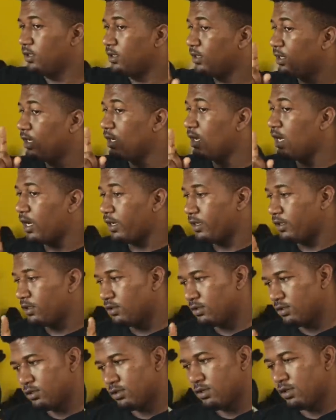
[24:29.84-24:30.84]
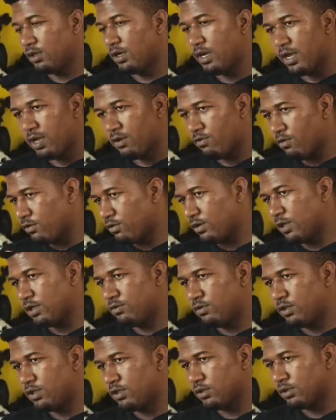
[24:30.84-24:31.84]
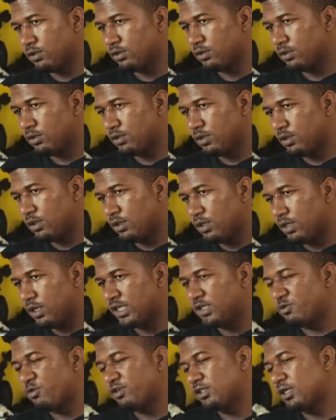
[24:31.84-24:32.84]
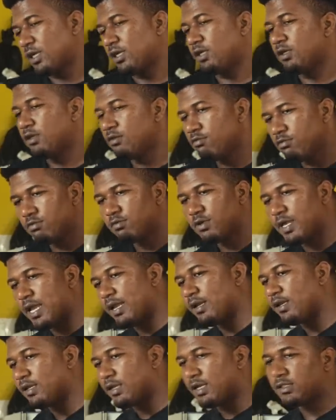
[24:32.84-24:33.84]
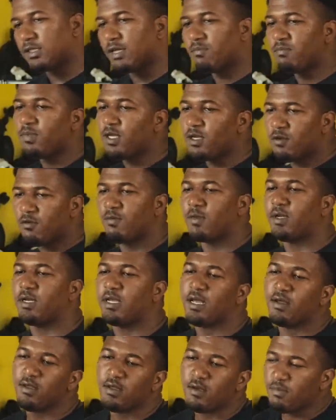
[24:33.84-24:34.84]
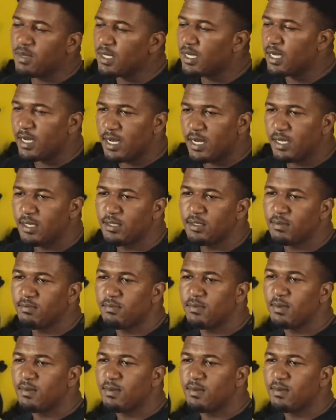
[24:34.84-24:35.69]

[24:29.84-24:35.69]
the Lord don't like what I do, you know. Especially you, Candy, as a big woman. You're bigger than